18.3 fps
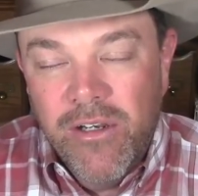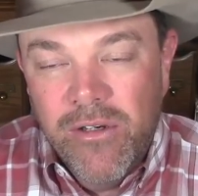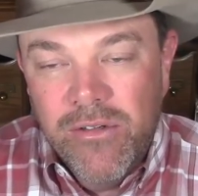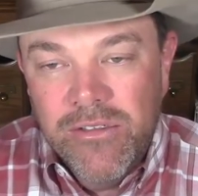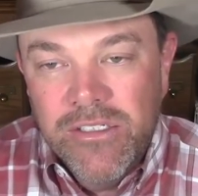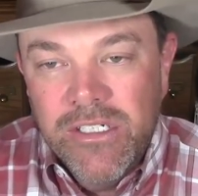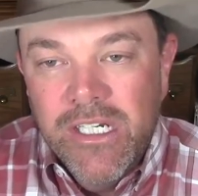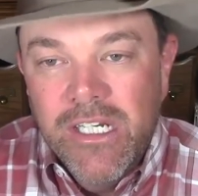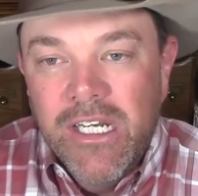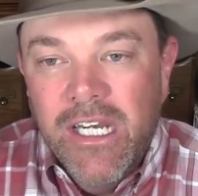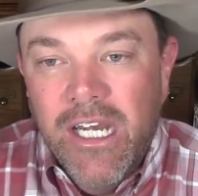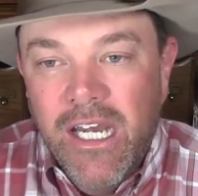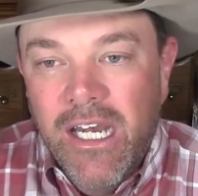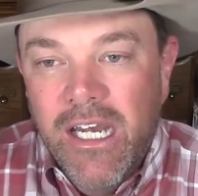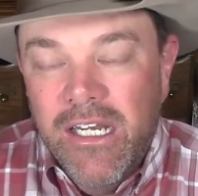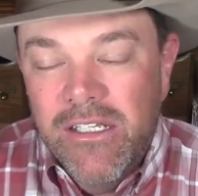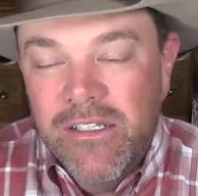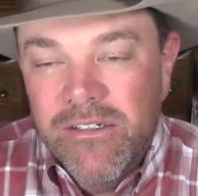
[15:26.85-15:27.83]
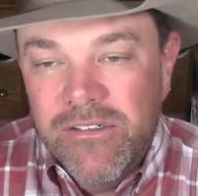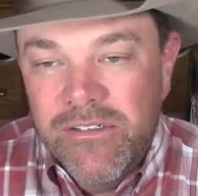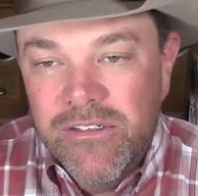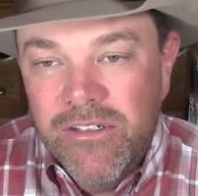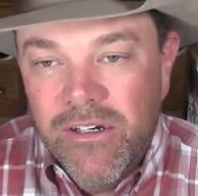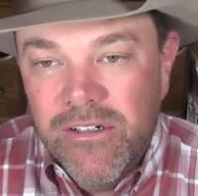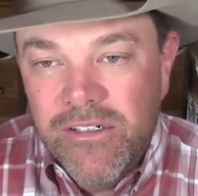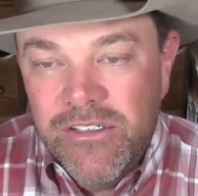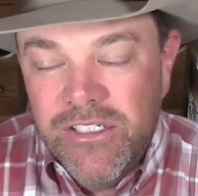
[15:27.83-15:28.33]
those
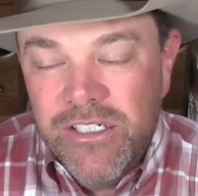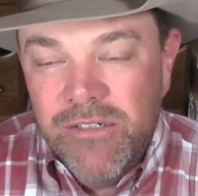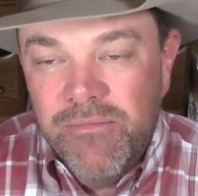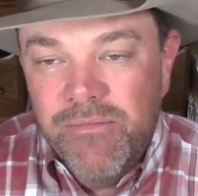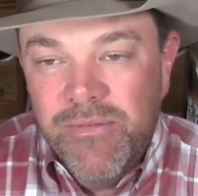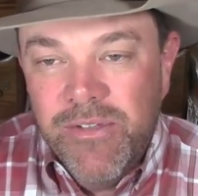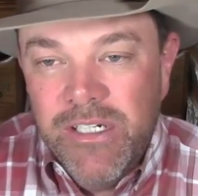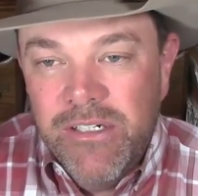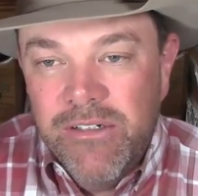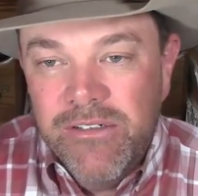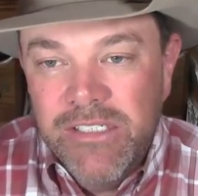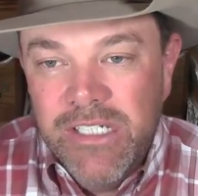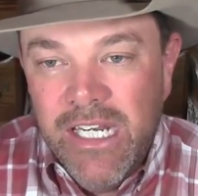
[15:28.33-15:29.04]
dirt cheap feeders